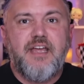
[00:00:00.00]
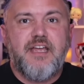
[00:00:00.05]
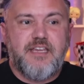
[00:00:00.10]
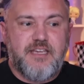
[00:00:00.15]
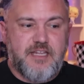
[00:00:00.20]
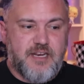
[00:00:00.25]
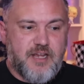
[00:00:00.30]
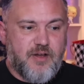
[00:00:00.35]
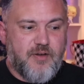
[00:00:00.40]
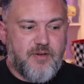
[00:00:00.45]

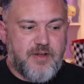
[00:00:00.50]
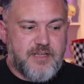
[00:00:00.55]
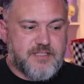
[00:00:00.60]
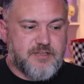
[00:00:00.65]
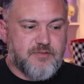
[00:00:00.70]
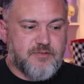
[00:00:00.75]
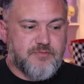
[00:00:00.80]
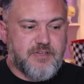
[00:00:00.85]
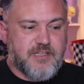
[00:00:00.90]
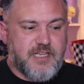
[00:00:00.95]
You know,
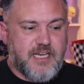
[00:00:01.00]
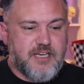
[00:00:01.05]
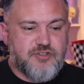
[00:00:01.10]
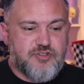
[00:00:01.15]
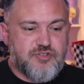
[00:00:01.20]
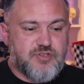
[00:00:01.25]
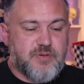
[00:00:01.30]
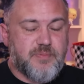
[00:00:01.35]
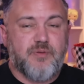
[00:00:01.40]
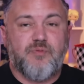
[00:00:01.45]
it's a
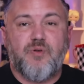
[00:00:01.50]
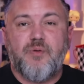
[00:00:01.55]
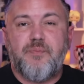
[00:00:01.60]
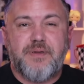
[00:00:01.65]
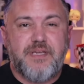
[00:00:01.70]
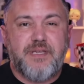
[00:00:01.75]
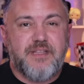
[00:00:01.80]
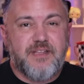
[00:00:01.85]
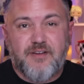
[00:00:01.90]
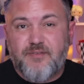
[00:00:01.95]
relationship that will
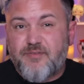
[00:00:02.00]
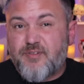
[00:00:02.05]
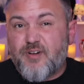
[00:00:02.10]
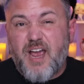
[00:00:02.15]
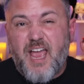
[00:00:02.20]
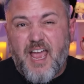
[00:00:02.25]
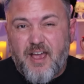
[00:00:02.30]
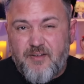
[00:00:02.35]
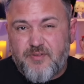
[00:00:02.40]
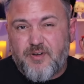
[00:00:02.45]
be there
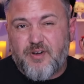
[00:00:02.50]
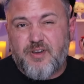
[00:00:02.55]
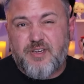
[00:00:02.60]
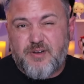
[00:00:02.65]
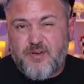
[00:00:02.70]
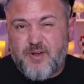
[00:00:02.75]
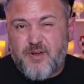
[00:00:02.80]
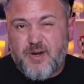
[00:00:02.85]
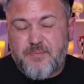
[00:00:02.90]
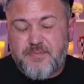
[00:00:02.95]
forever. You
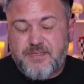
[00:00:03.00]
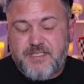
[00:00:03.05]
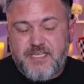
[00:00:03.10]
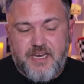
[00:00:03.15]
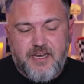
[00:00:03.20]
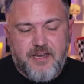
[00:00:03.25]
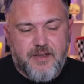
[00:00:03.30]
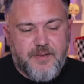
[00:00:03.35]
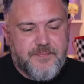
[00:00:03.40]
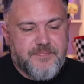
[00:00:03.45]
know what I'm
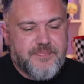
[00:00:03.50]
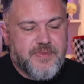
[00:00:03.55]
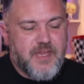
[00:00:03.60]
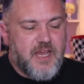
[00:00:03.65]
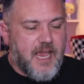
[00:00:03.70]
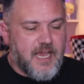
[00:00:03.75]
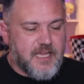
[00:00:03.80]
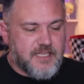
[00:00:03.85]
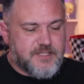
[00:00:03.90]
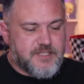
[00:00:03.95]
saying?
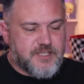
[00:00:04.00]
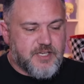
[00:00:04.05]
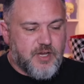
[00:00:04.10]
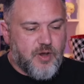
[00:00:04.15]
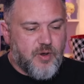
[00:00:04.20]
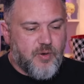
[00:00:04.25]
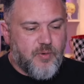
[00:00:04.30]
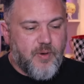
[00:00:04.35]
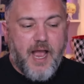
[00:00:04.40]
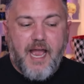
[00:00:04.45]
And
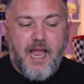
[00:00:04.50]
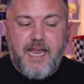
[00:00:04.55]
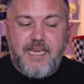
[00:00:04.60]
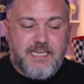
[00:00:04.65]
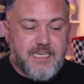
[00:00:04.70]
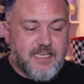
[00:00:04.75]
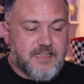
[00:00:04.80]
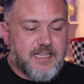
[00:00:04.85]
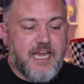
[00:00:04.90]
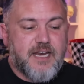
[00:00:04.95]
so I
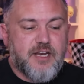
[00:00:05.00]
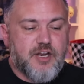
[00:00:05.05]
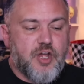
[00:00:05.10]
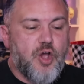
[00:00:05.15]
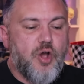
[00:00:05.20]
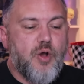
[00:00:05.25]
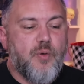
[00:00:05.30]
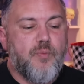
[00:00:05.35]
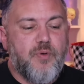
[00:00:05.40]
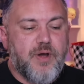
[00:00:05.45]
get that and
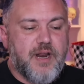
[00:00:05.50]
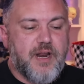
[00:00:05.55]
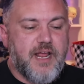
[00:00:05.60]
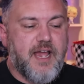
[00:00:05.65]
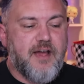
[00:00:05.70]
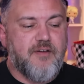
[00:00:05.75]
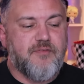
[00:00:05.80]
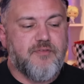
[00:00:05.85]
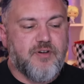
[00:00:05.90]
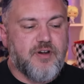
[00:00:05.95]
hope
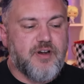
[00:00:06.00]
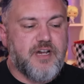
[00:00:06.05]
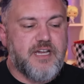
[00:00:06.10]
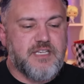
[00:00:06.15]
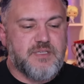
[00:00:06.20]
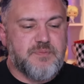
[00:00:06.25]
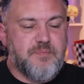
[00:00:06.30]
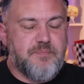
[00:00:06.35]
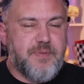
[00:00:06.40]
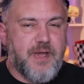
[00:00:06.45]
whatever
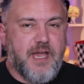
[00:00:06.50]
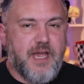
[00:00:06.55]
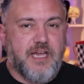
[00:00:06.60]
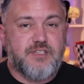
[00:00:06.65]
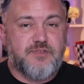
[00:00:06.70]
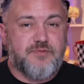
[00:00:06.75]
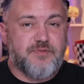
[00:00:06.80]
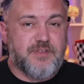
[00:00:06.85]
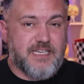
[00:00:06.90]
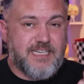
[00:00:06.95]
is
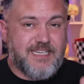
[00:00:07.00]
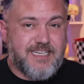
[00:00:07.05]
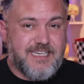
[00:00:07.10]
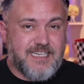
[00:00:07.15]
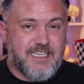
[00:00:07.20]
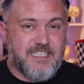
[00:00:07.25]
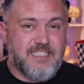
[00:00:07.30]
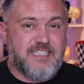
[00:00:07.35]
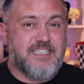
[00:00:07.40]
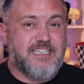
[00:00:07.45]
best for the
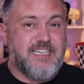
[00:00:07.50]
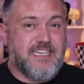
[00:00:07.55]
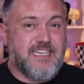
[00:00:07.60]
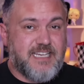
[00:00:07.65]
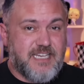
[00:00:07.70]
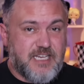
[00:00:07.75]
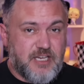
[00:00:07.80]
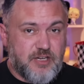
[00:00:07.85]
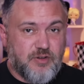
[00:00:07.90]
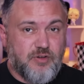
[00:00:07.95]
kids to
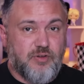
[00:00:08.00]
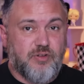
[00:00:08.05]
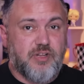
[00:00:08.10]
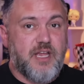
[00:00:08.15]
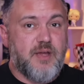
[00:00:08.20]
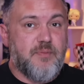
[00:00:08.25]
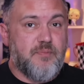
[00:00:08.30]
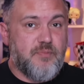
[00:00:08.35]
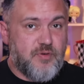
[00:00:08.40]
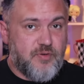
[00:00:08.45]
heal
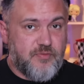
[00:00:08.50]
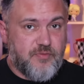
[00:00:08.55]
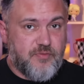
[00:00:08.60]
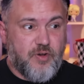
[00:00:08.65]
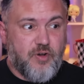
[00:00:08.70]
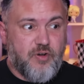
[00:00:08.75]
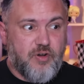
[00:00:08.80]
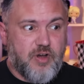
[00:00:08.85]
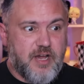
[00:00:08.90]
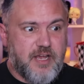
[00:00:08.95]
and move
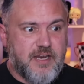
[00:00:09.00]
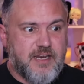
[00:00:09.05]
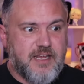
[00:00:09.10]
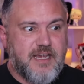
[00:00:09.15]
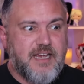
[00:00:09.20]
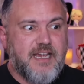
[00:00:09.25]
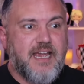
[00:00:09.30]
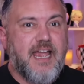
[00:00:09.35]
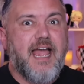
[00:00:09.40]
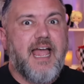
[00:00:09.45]
on
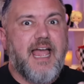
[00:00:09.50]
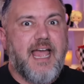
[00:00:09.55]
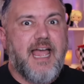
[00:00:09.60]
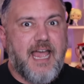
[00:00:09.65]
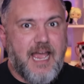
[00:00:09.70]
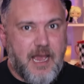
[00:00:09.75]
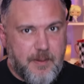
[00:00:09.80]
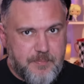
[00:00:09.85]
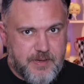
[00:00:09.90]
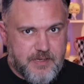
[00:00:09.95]

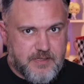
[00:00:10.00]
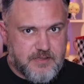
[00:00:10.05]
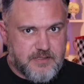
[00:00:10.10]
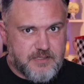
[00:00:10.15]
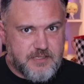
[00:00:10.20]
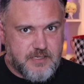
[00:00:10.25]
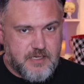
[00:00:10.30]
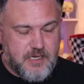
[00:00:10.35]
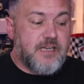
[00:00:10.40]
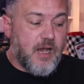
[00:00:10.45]

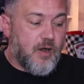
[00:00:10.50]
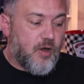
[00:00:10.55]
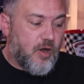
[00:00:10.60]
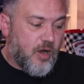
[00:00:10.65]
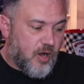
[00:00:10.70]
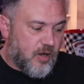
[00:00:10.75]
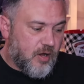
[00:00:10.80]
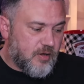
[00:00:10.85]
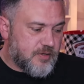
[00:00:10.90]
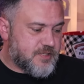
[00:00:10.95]
happens. Now,
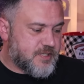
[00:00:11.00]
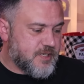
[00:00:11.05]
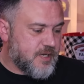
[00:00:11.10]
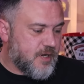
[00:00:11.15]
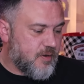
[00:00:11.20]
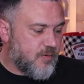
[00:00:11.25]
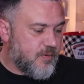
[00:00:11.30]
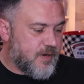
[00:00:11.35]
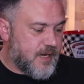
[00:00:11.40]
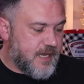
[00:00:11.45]

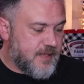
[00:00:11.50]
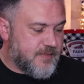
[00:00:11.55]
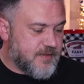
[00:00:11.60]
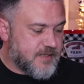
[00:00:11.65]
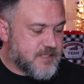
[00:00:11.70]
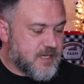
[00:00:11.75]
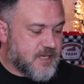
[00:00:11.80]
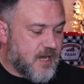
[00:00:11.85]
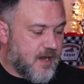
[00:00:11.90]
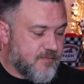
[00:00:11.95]
also in
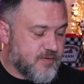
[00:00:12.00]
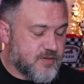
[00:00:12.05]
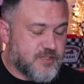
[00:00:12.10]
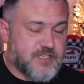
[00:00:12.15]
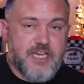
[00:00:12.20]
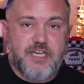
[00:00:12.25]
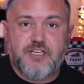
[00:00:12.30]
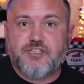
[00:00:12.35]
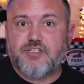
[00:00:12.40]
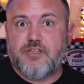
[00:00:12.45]
this
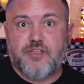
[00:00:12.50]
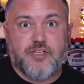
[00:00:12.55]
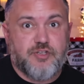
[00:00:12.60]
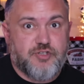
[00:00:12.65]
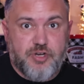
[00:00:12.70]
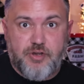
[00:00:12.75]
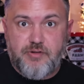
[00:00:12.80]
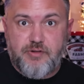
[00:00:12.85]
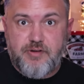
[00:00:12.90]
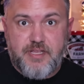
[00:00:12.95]
conversation, the
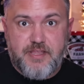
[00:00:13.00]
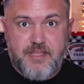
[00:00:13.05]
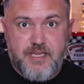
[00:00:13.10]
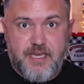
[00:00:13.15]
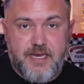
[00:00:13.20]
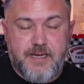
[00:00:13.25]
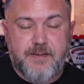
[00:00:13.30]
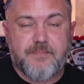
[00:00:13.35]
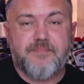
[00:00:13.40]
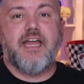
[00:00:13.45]
Jodi
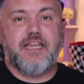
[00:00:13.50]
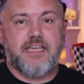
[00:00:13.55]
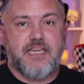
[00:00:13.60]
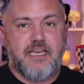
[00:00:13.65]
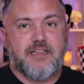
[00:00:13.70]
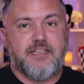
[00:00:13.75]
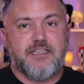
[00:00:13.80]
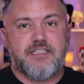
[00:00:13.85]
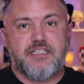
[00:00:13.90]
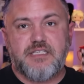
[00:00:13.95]
thing,
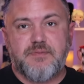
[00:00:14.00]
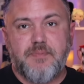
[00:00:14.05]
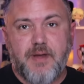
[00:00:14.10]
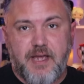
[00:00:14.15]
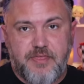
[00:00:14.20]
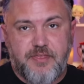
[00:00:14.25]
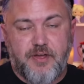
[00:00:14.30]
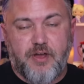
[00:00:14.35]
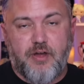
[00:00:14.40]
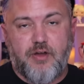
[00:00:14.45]
again, this is
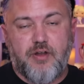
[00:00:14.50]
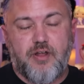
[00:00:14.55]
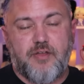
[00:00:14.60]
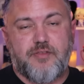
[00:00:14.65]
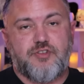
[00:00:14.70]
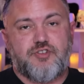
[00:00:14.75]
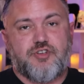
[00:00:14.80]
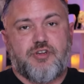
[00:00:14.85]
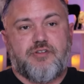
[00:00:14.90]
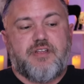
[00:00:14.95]
my thought on
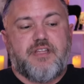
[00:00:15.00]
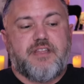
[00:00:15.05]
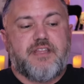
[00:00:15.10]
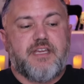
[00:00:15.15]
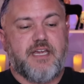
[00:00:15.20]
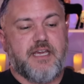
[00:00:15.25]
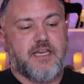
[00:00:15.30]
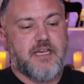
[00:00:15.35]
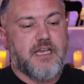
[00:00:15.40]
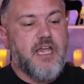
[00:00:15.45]
the Jodi
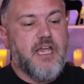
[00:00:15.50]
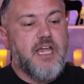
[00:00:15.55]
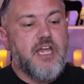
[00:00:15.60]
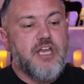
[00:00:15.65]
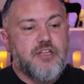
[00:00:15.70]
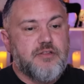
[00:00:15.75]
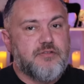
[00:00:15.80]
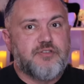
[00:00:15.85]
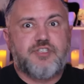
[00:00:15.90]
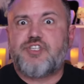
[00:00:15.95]
thing
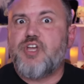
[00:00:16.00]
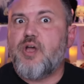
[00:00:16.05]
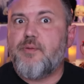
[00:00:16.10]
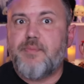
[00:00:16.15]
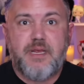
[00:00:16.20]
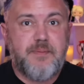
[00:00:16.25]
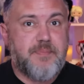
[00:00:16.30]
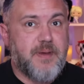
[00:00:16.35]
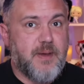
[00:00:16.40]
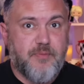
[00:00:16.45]
so
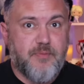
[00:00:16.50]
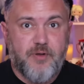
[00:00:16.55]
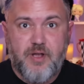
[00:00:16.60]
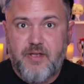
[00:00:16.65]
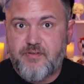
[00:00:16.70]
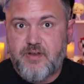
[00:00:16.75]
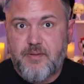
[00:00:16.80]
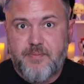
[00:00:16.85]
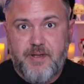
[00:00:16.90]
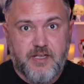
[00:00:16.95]
many people
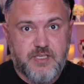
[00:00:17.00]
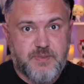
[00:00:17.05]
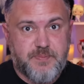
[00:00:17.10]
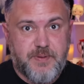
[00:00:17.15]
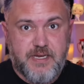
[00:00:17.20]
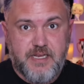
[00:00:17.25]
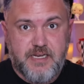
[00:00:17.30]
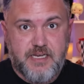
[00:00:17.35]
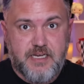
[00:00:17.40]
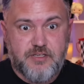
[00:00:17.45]
have come out
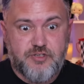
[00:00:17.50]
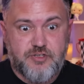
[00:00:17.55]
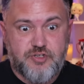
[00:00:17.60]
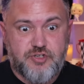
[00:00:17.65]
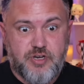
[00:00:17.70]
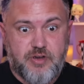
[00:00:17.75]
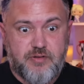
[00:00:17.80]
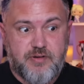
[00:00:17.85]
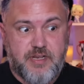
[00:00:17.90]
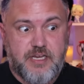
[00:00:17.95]
speaking against
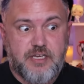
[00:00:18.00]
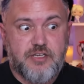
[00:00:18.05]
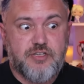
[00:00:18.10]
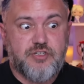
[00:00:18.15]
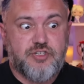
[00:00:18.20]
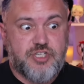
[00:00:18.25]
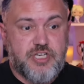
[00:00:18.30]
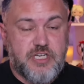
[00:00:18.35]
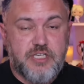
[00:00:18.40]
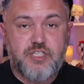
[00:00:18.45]
Jodi.
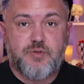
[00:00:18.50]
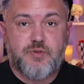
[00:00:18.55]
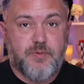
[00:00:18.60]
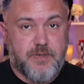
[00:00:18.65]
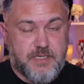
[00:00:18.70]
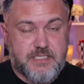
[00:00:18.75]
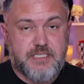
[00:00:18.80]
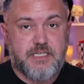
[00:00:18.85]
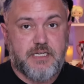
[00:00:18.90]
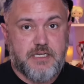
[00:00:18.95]
She's
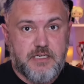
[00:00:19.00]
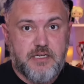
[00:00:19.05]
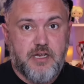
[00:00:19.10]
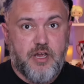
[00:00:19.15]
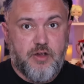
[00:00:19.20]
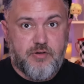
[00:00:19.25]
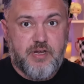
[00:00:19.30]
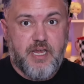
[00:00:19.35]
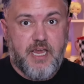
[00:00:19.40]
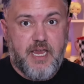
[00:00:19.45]
twisted,
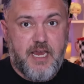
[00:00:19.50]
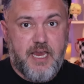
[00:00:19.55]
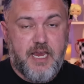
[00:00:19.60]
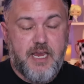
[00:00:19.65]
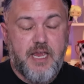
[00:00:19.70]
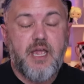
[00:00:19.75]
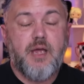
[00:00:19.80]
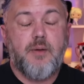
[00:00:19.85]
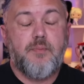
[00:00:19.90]
okay?